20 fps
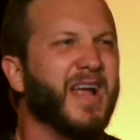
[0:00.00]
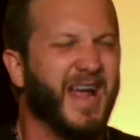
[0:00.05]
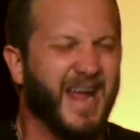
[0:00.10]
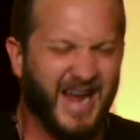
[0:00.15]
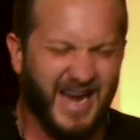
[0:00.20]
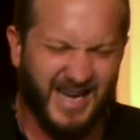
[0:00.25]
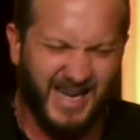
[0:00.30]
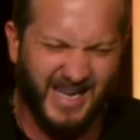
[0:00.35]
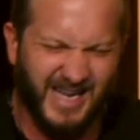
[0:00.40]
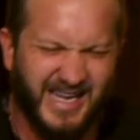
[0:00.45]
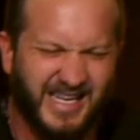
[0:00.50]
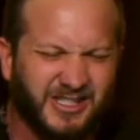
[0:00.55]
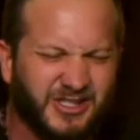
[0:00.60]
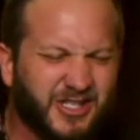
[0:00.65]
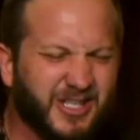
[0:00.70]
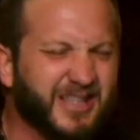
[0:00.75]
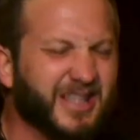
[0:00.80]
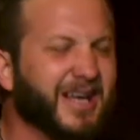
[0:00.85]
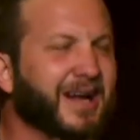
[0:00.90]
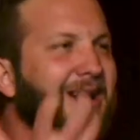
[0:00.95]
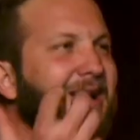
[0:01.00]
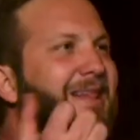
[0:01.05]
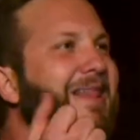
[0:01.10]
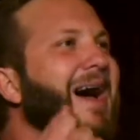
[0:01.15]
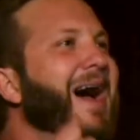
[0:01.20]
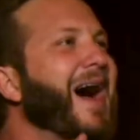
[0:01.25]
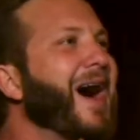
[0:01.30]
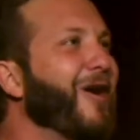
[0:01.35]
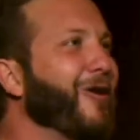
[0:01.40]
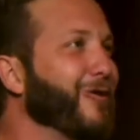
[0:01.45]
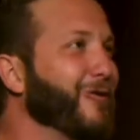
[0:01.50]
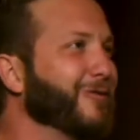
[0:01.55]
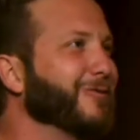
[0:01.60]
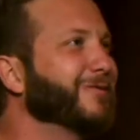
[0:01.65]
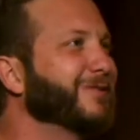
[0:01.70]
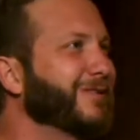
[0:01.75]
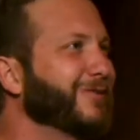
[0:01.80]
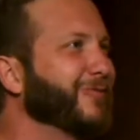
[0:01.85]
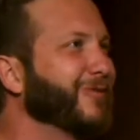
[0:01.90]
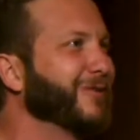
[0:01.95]
and into the
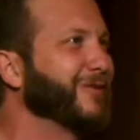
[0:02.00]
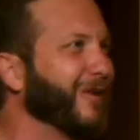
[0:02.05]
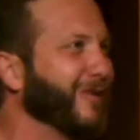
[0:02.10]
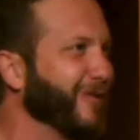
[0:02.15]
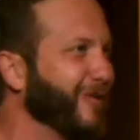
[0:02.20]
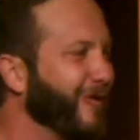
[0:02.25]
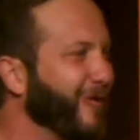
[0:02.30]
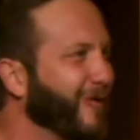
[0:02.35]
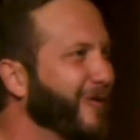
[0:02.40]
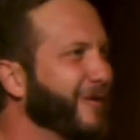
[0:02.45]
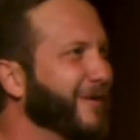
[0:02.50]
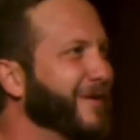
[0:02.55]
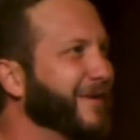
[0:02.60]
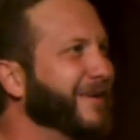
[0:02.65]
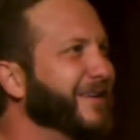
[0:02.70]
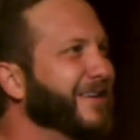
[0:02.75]
clouds with the Lord.